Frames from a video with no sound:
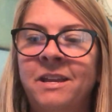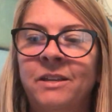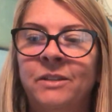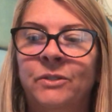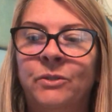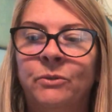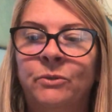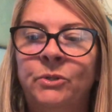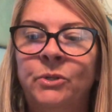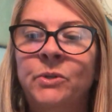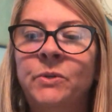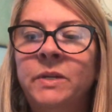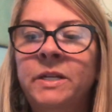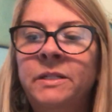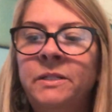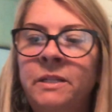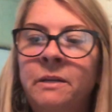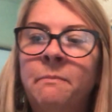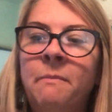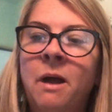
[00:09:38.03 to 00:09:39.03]
So tune
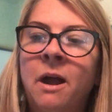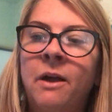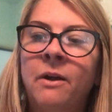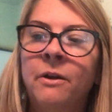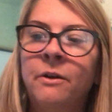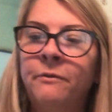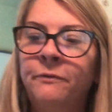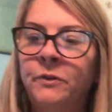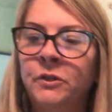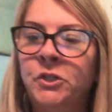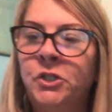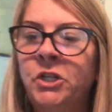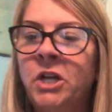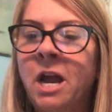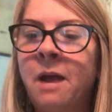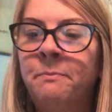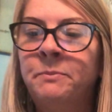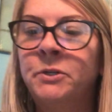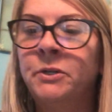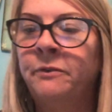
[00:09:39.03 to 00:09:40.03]
in tomorrow for
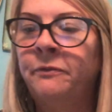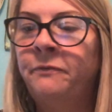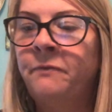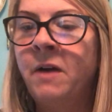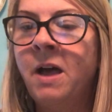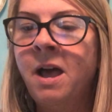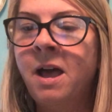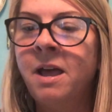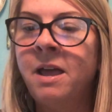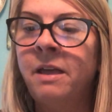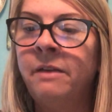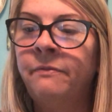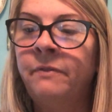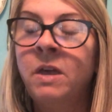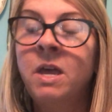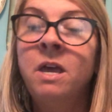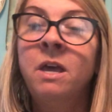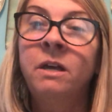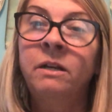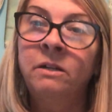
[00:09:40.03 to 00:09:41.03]
Chapter 5,
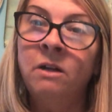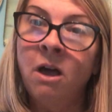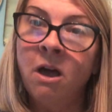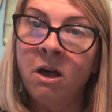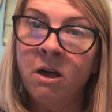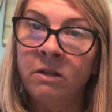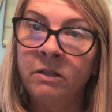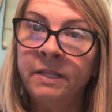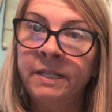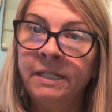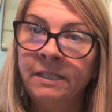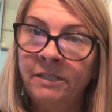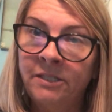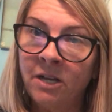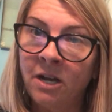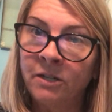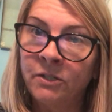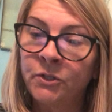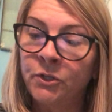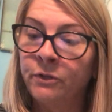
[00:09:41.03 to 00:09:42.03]
Calling
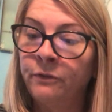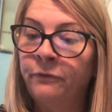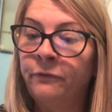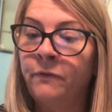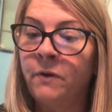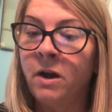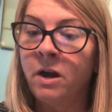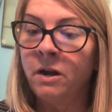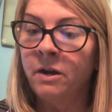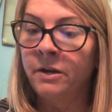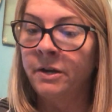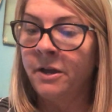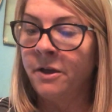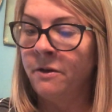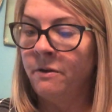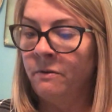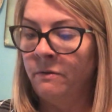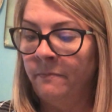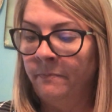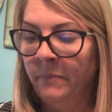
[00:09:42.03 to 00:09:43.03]
Dr.
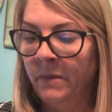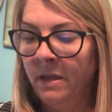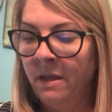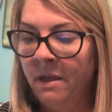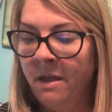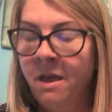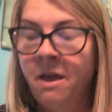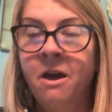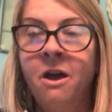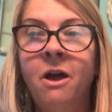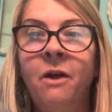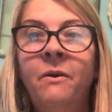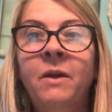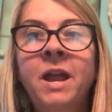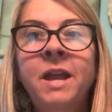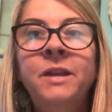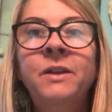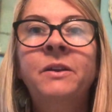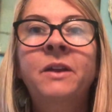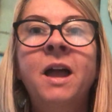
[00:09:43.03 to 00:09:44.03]
Fargo. All
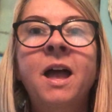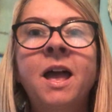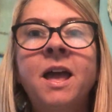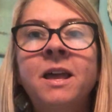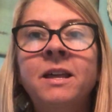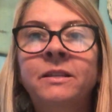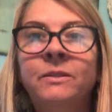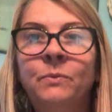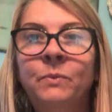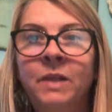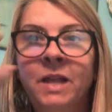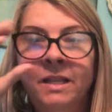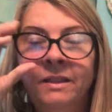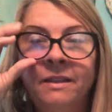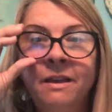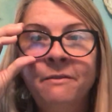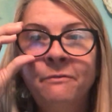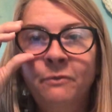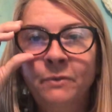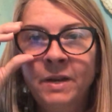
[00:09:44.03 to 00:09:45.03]
right, you guys. Well, I
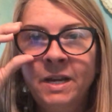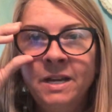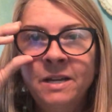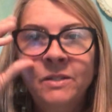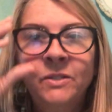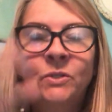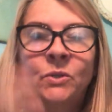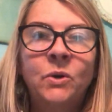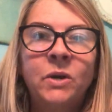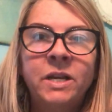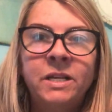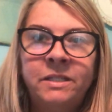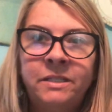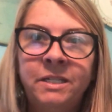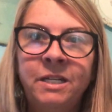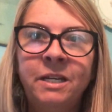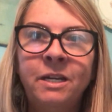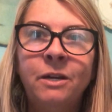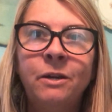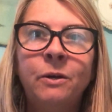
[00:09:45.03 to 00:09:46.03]
love reading stories
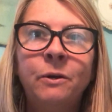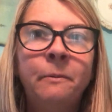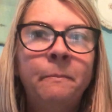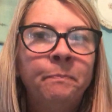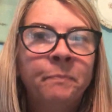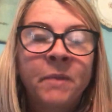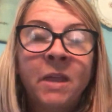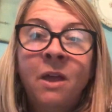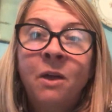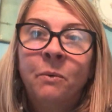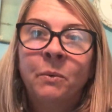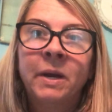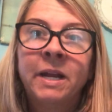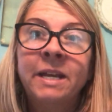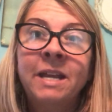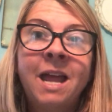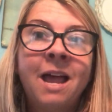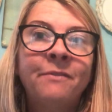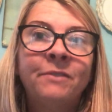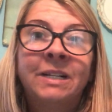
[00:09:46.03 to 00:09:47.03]
to you. We're
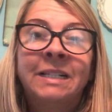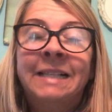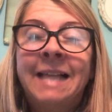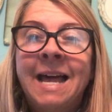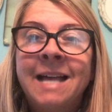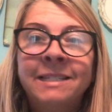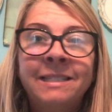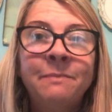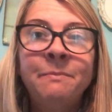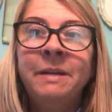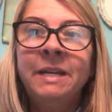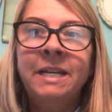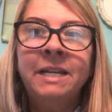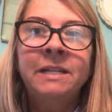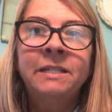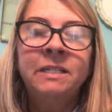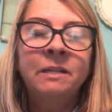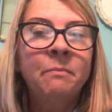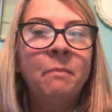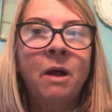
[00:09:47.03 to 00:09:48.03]
going to have a class
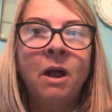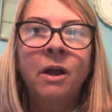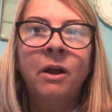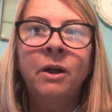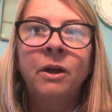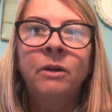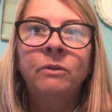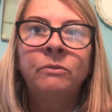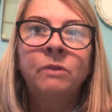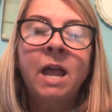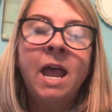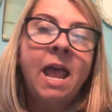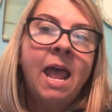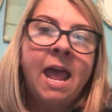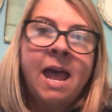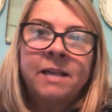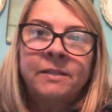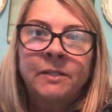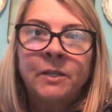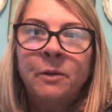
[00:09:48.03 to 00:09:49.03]
meeting tomorrow.
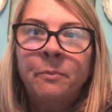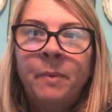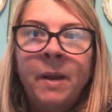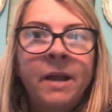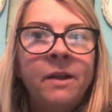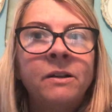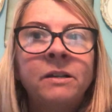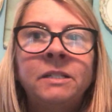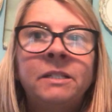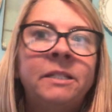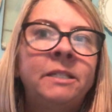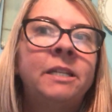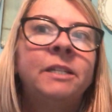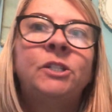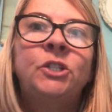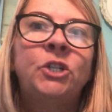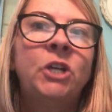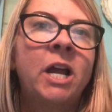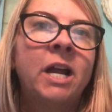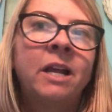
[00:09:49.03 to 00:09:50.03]
Ask your parents to
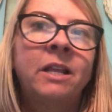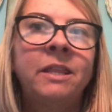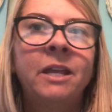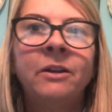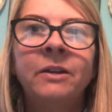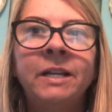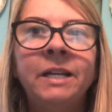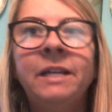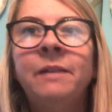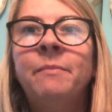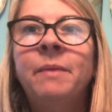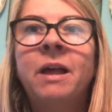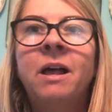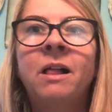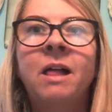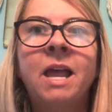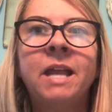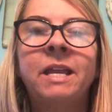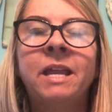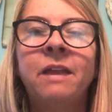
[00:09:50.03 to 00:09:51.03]
check their email.
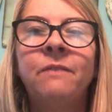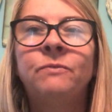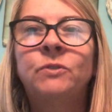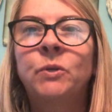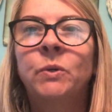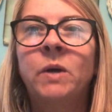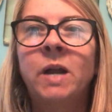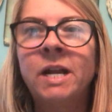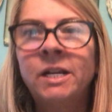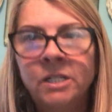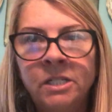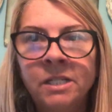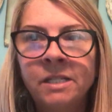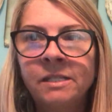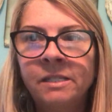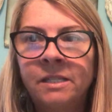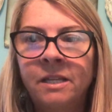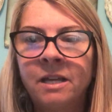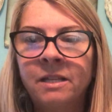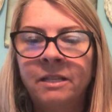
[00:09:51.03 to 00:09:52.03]
I gave
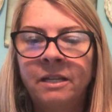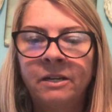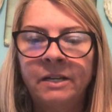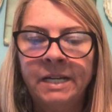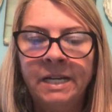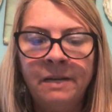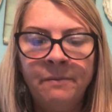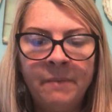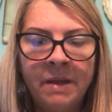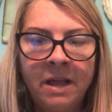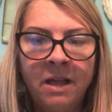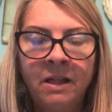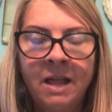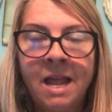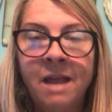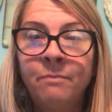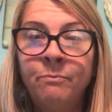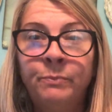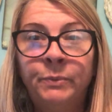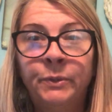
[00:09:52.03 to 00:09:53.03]
directions on their email
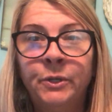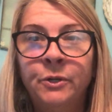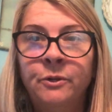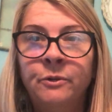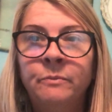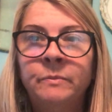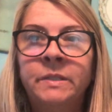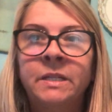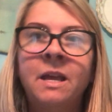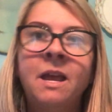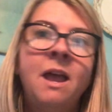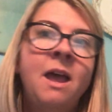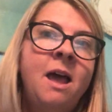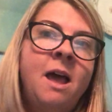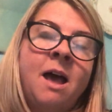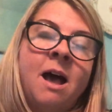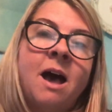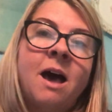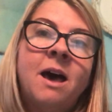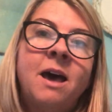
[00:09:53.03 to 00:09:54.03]
and Bloom's.
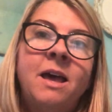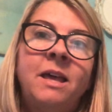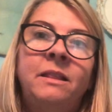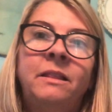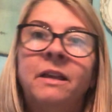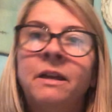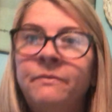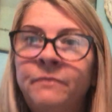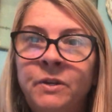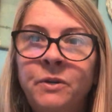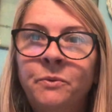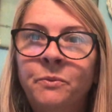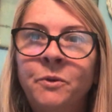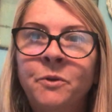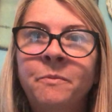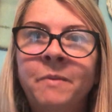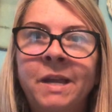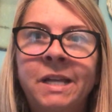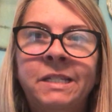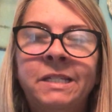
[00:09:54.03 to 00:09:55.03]
I love you,
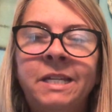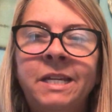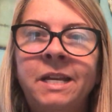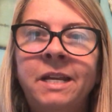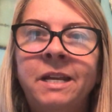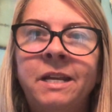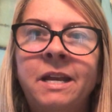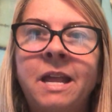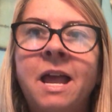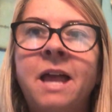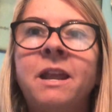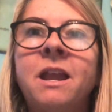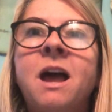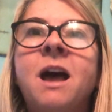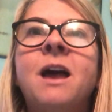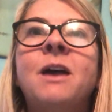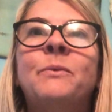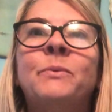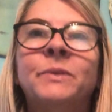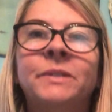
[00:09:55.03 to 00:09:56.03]
Room 18, and
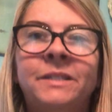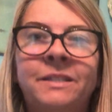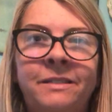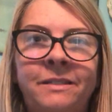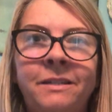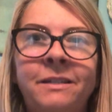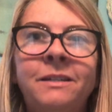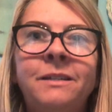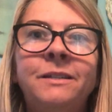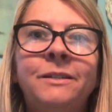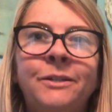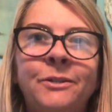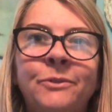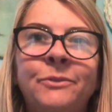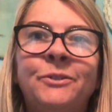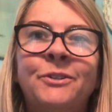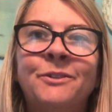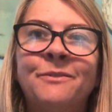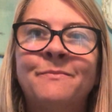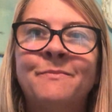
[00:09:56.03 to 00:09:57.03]
I will see
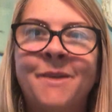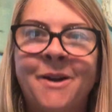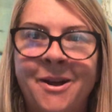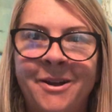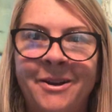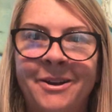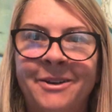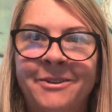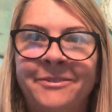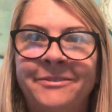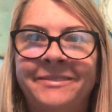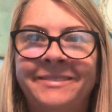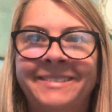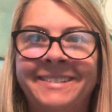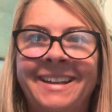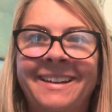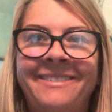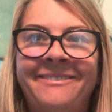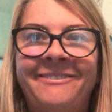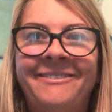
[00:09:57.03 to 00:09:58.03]
you tomorrow
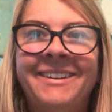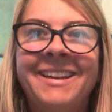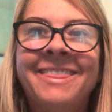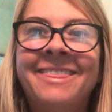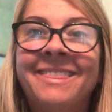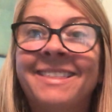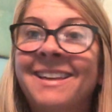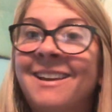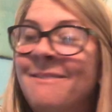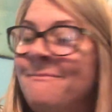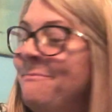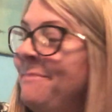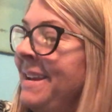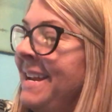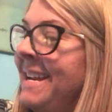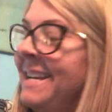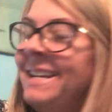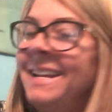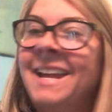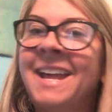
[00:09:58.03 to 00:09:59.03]
with
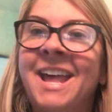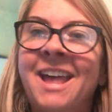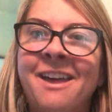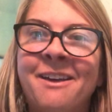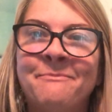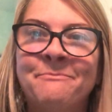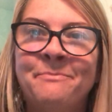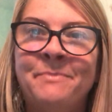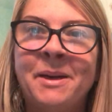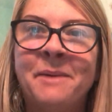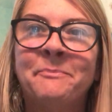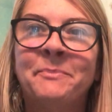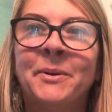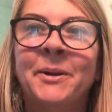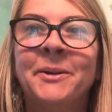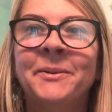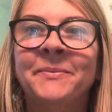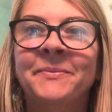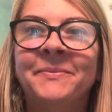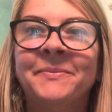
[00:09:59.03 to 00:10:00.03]
Peanut and Pepper.